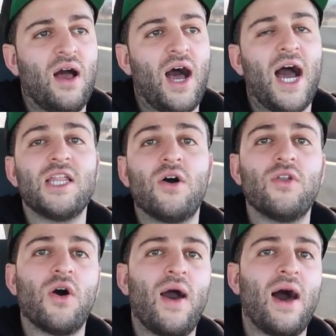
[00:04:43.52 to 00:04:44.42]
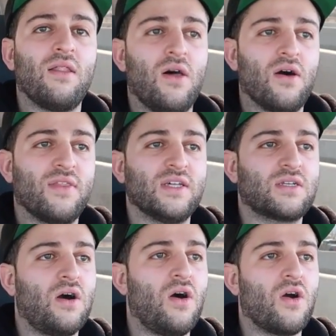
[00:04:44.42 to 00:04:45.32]
I don't know how long this
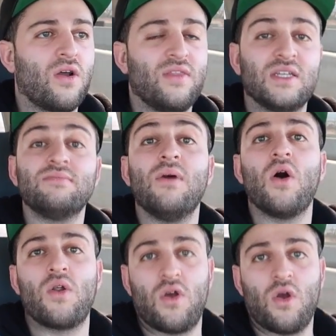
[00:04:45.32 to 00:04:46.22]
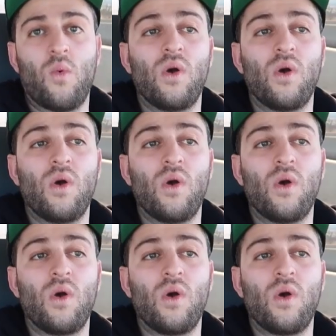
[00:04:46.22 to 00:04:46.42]
motor